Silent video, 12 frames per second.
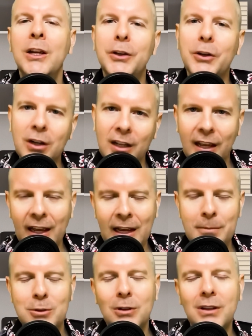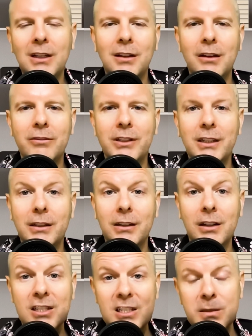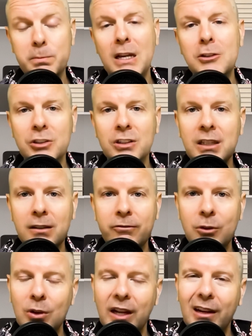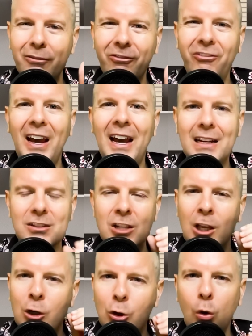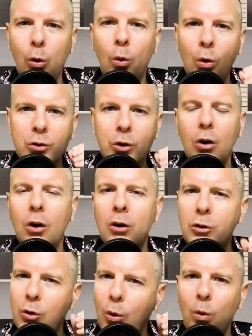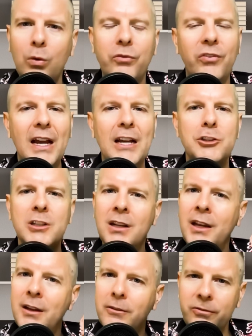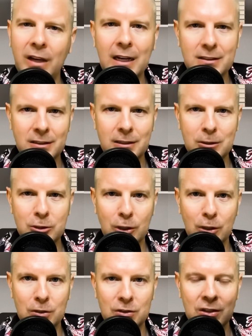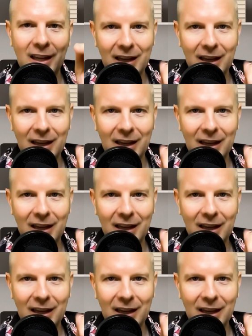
You're going to absolutely love it here, especially if you like facts, cold, hard, old fashioned facts in the charts.